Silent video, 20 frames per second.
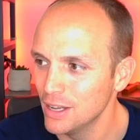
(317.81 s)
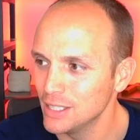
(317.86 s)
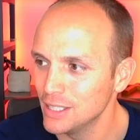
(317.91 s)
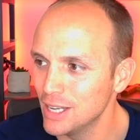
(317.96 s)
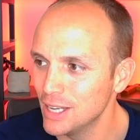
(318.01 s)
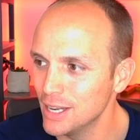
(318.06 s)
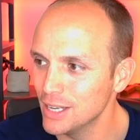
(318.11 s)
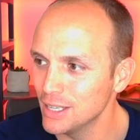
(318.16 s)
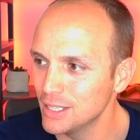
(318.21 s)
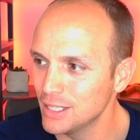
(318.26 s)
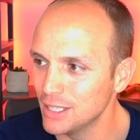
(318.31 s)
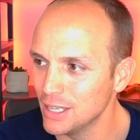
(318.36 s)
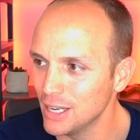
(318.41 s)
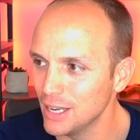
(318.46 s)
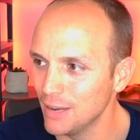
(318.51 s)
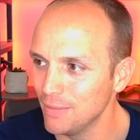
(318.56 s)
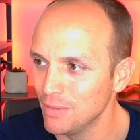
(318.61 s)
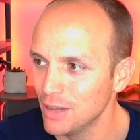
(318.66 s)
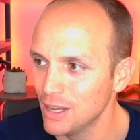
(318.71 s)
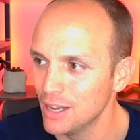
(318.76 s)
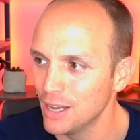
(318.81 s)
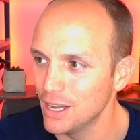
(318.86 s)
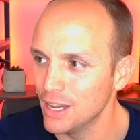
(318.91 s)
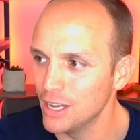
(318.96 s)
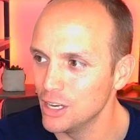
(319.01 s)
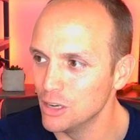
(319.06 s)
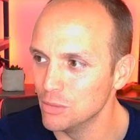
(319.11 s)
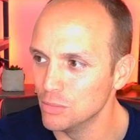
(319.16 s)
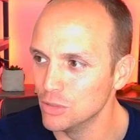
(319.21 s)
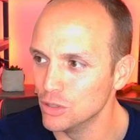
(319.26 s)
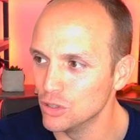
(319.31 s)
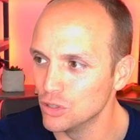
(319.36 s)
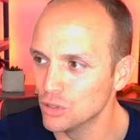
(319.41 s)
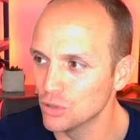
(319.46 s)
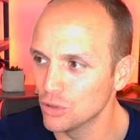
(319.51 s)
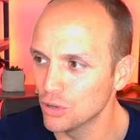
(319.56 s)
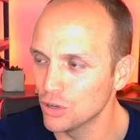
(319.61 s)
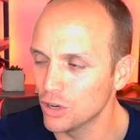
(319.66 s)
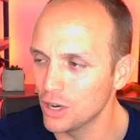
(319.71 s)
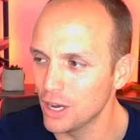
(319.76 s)
Tennessee, into
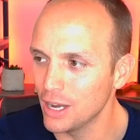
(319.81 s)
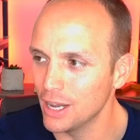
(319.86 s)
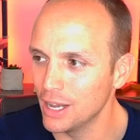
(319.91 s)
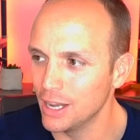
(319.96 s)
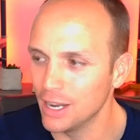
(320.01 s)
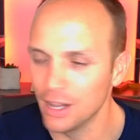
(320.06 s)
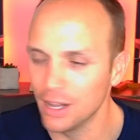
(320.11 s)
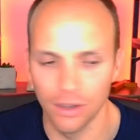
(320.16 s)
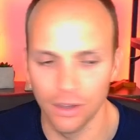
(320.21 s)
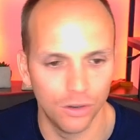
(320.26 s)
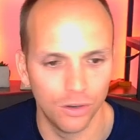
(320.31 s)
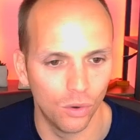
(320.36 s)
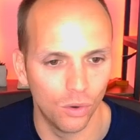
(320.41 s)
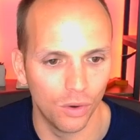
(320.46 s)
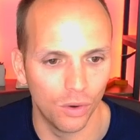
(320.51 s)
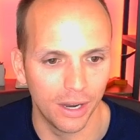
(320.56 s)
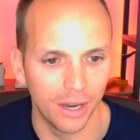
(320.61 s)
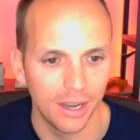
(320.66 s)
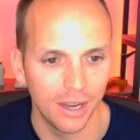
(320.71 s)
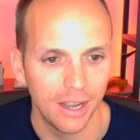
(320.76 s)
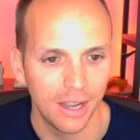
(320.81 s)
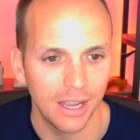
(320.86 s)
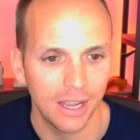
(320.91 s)
Missouri, and Illinois.